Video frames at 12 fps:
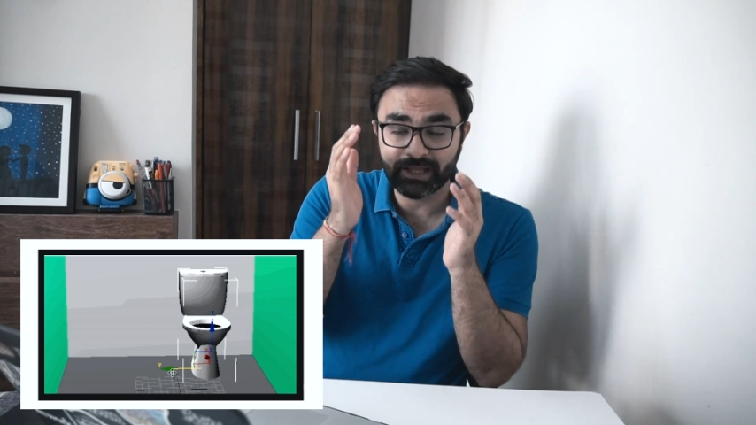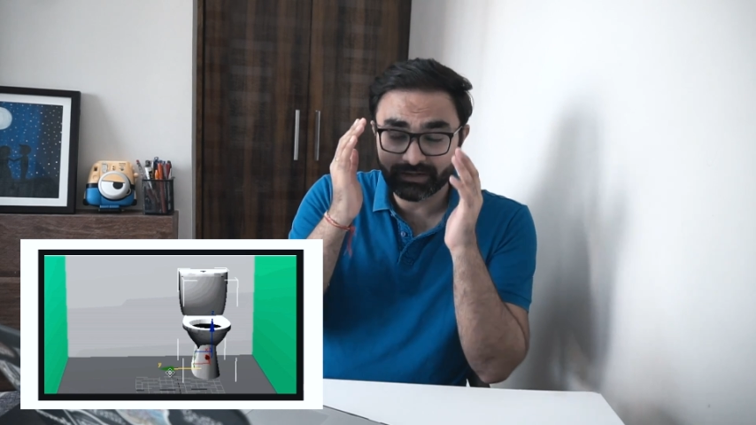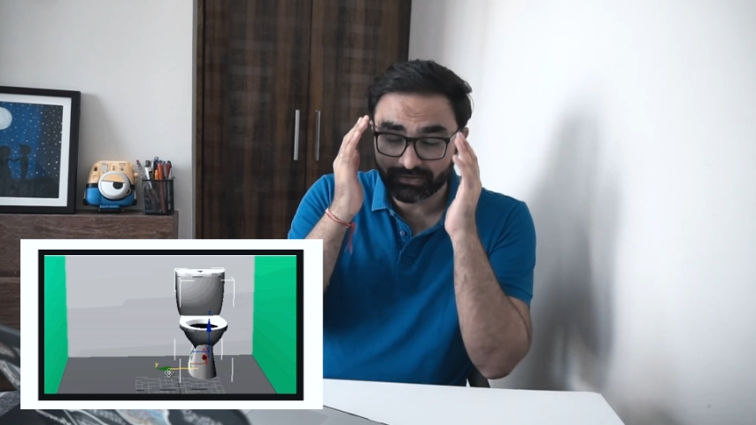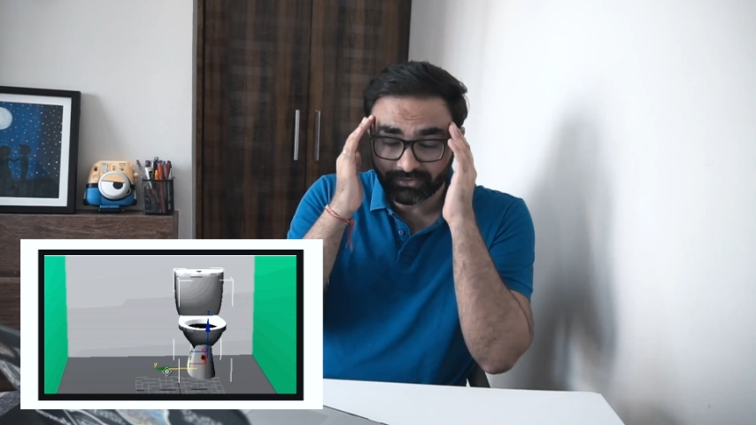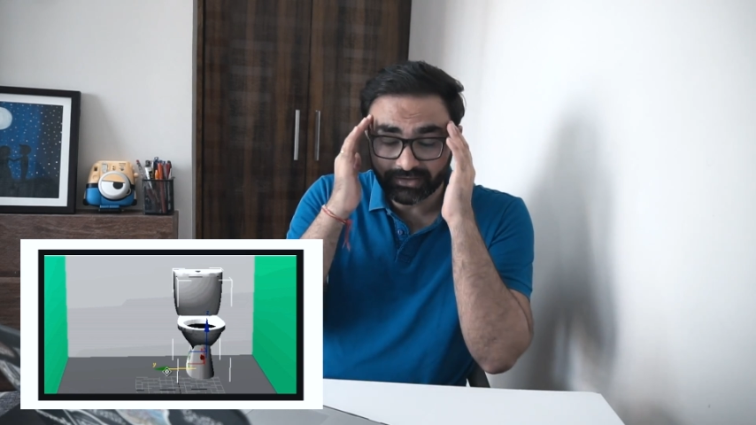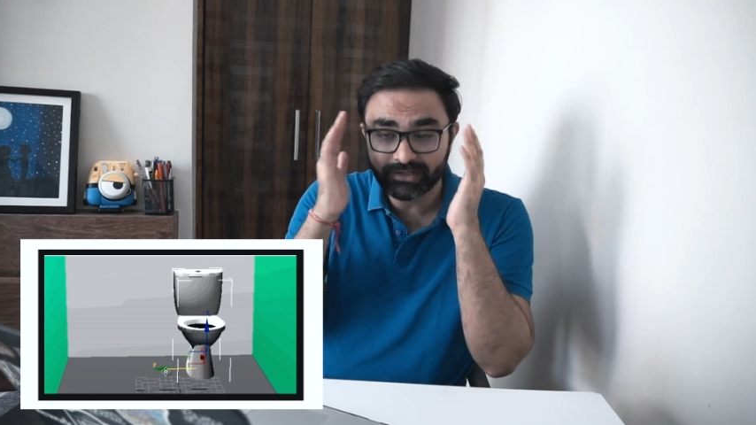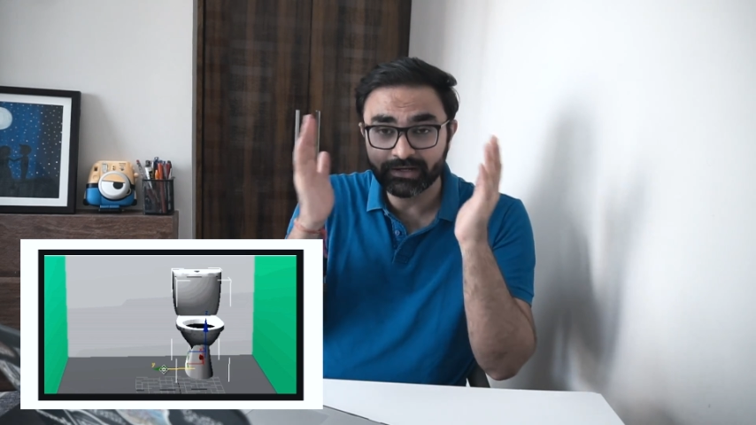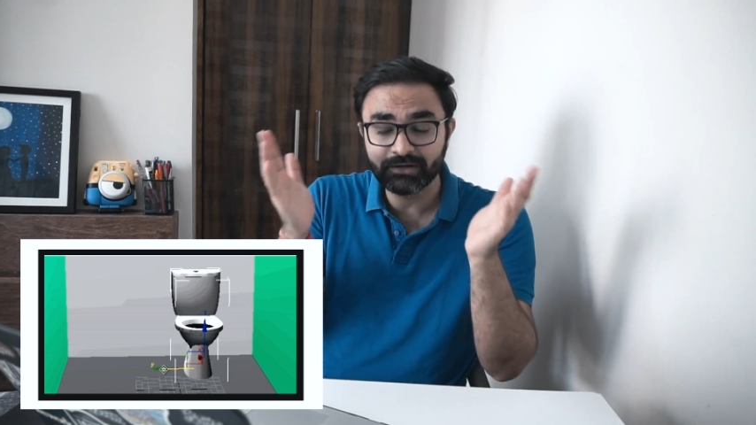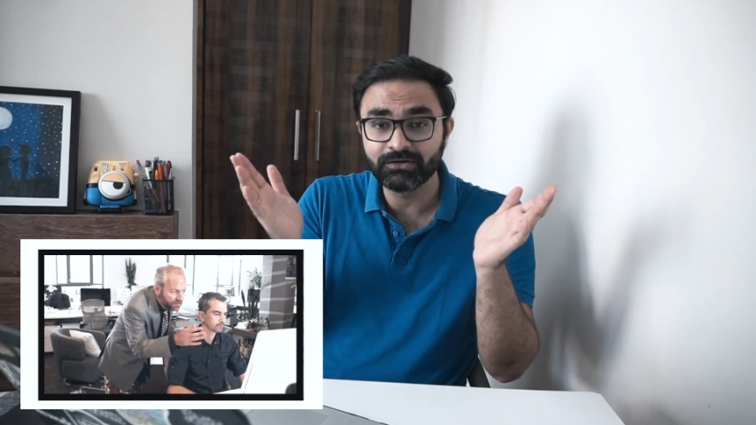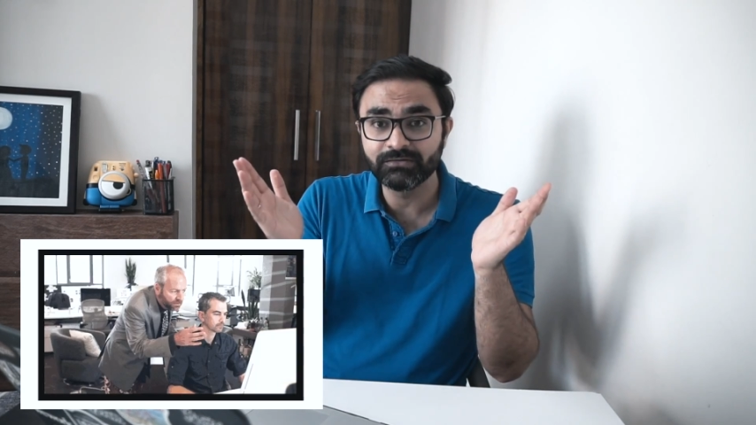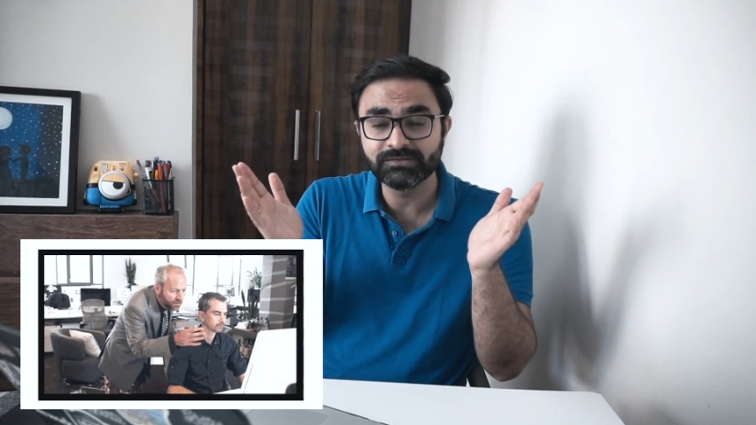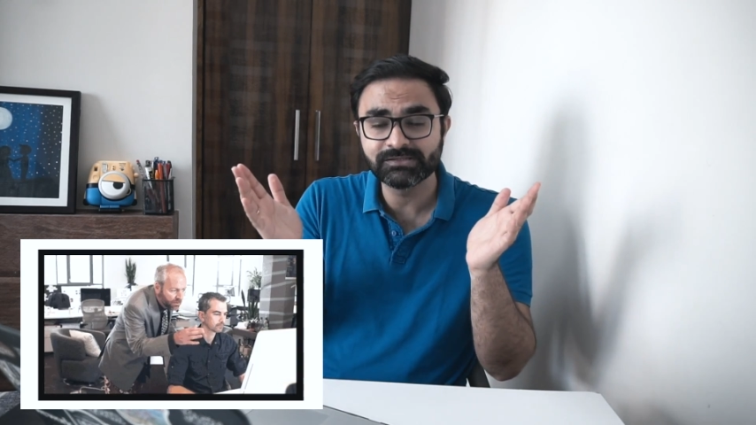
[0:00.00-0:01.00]
I really get
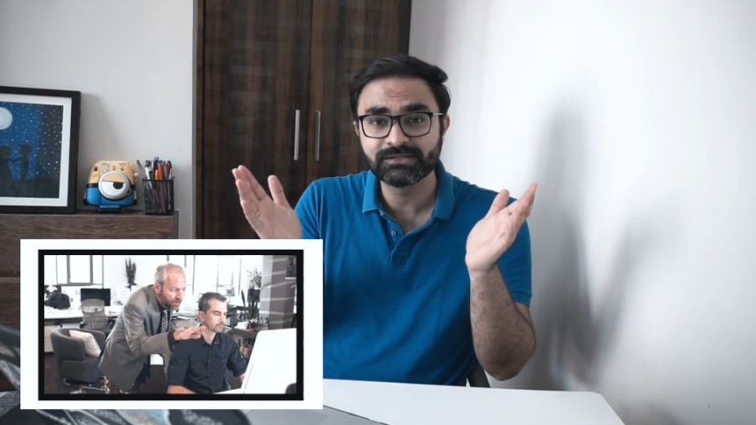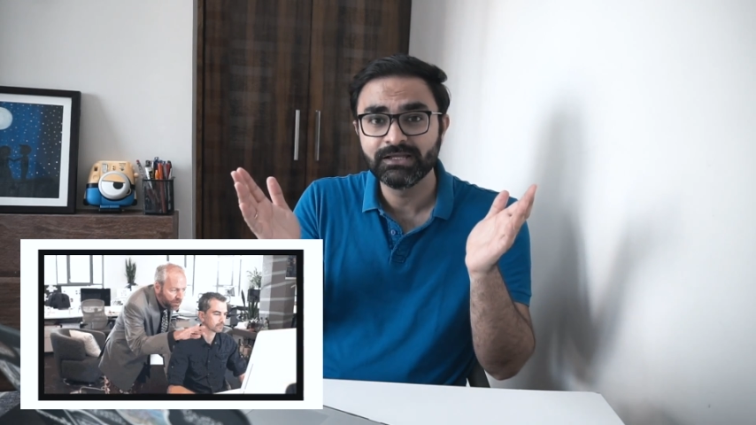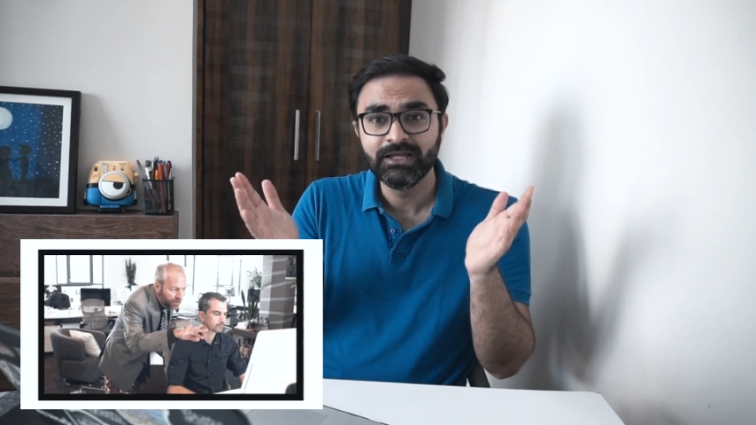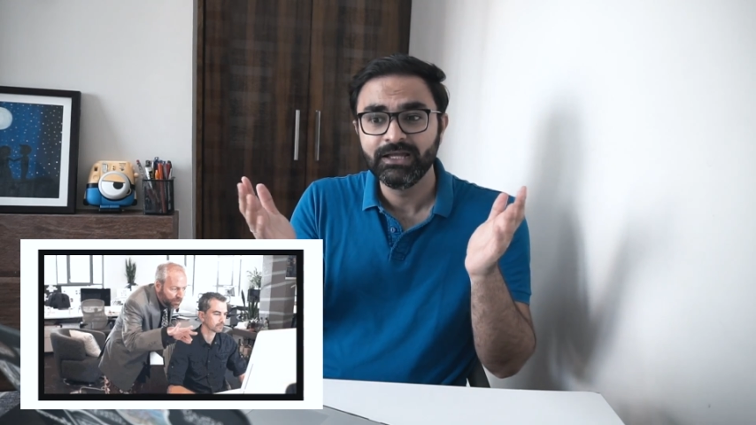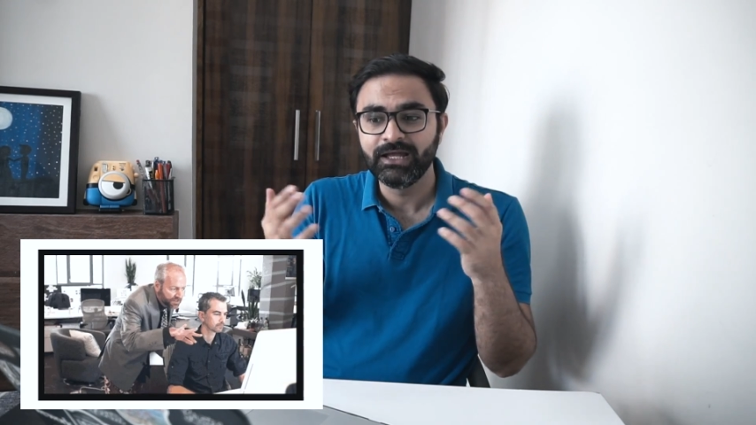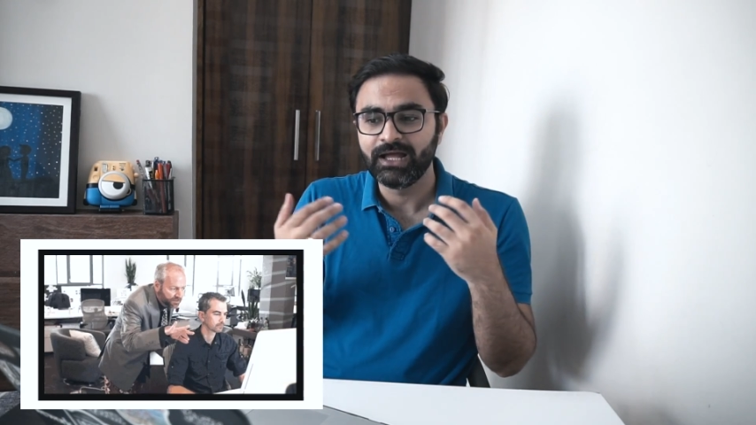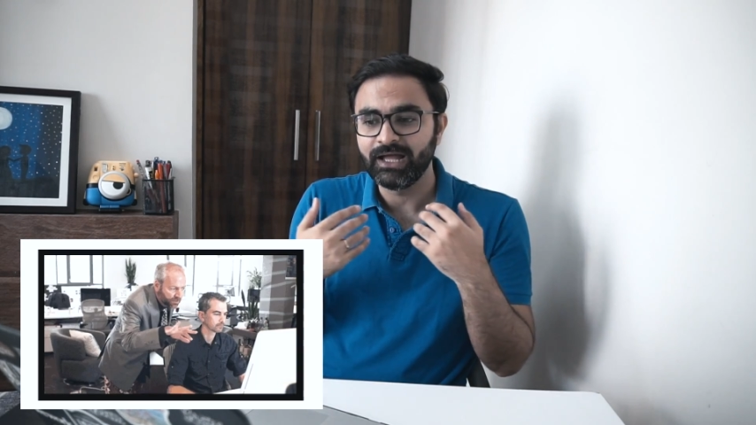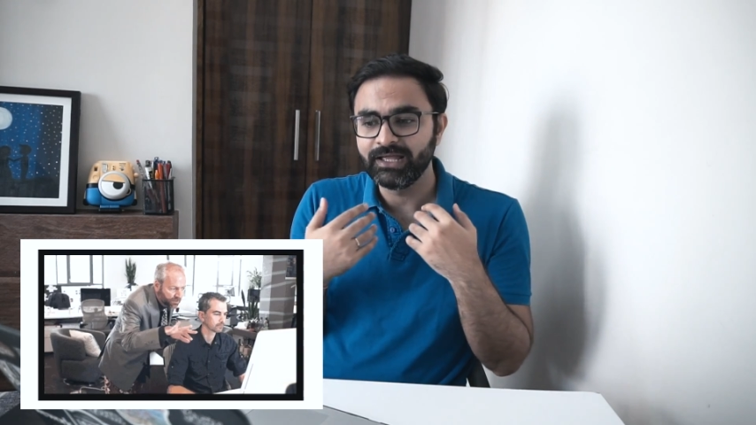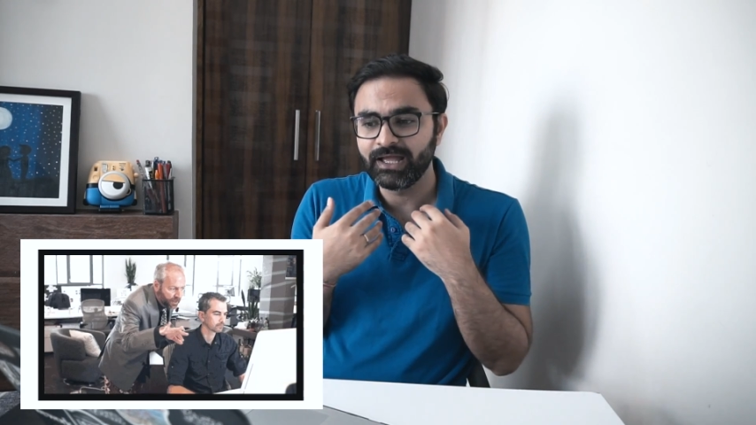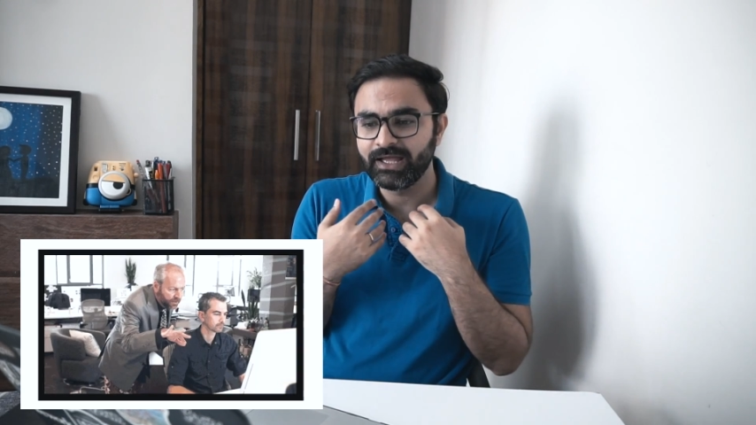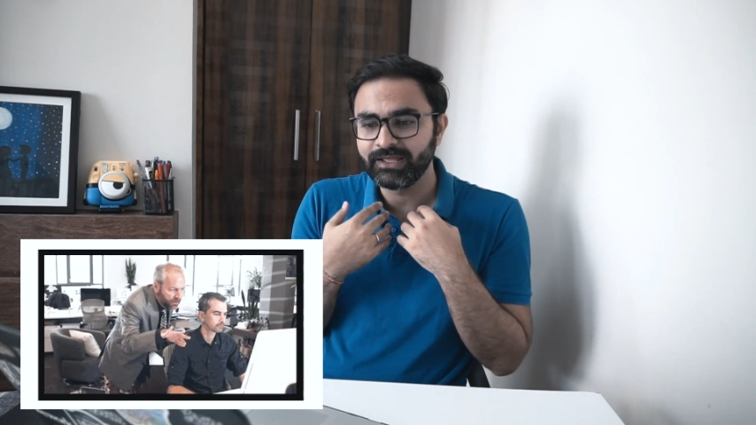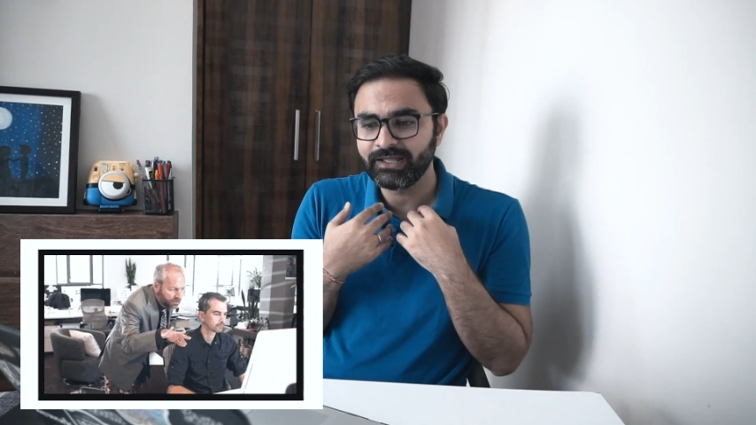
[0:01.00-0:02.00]
nervous.
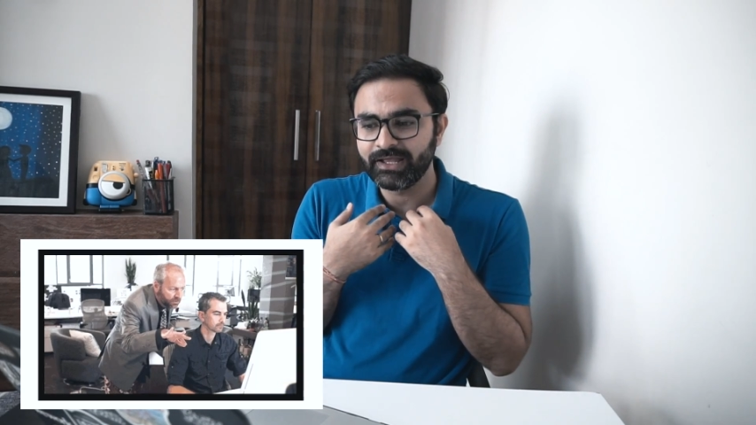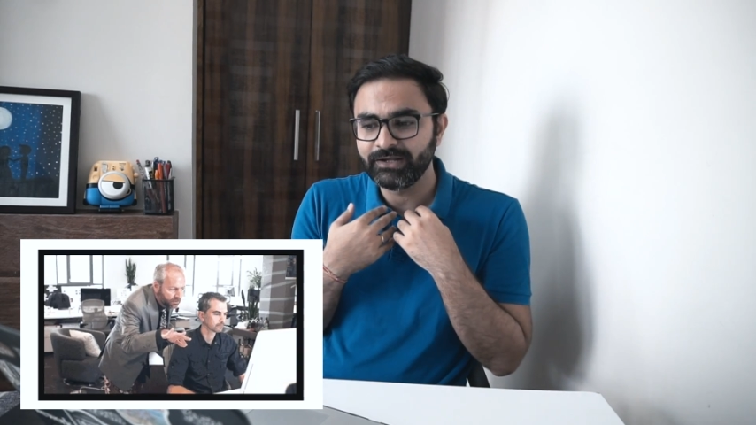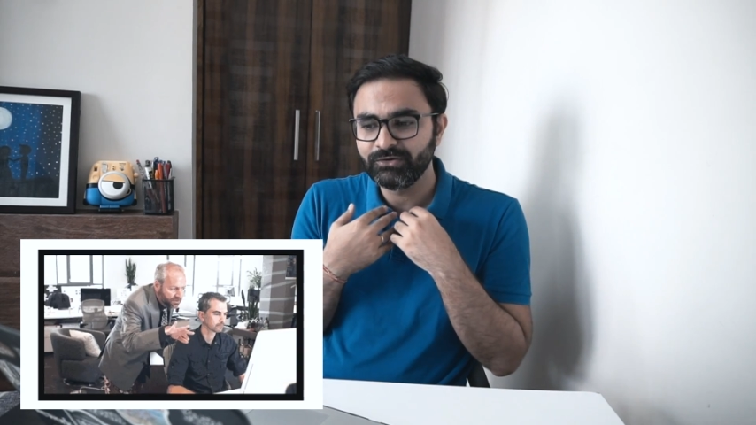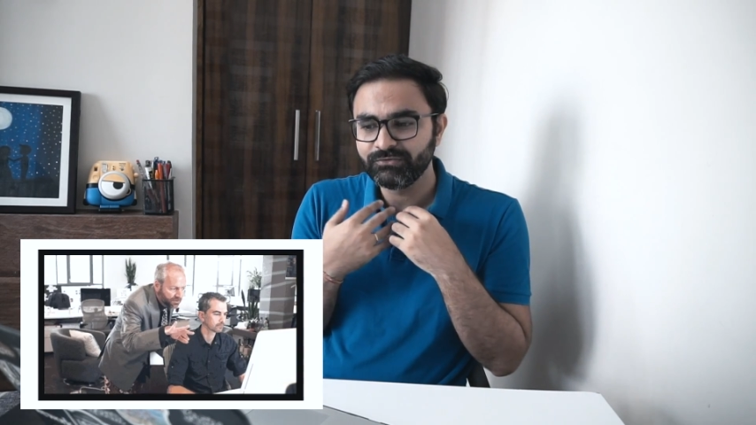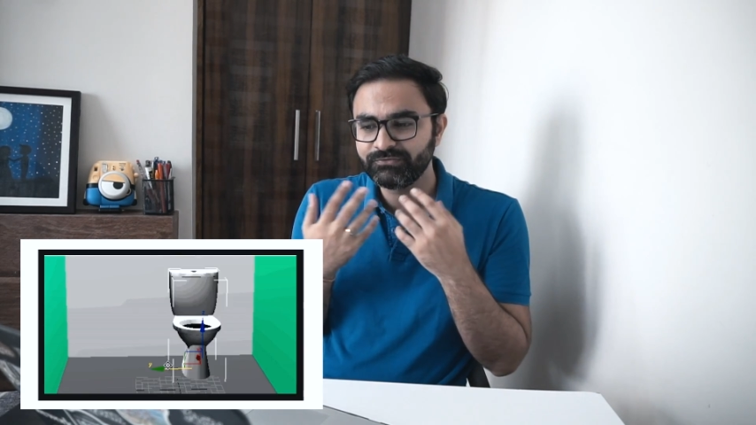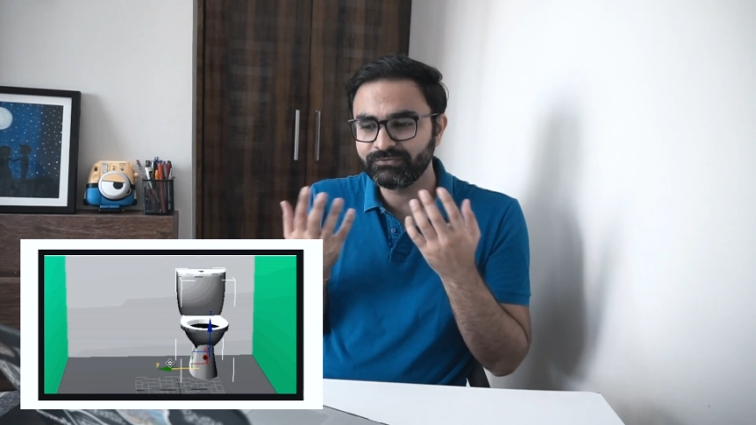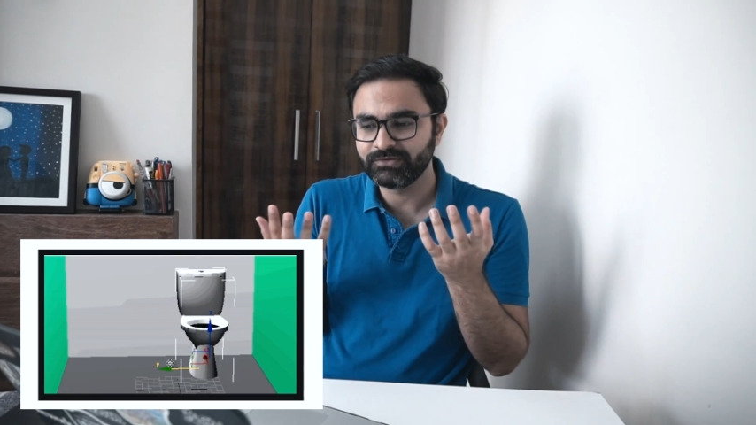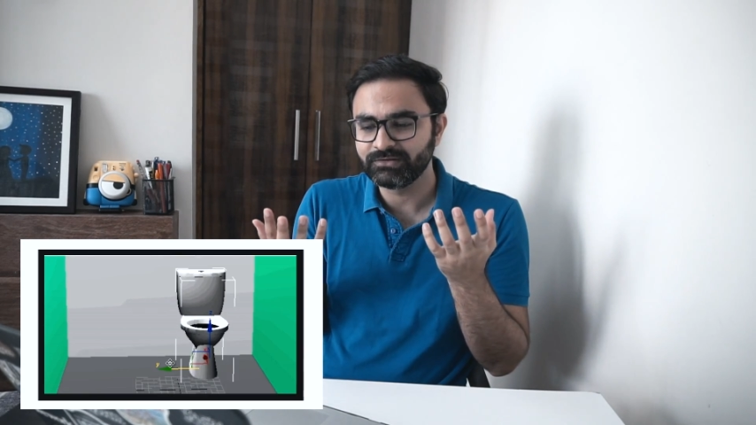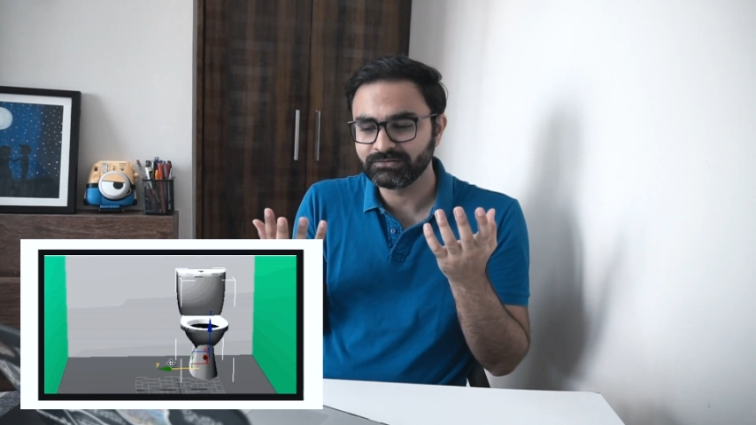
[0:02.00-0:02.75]
I kind of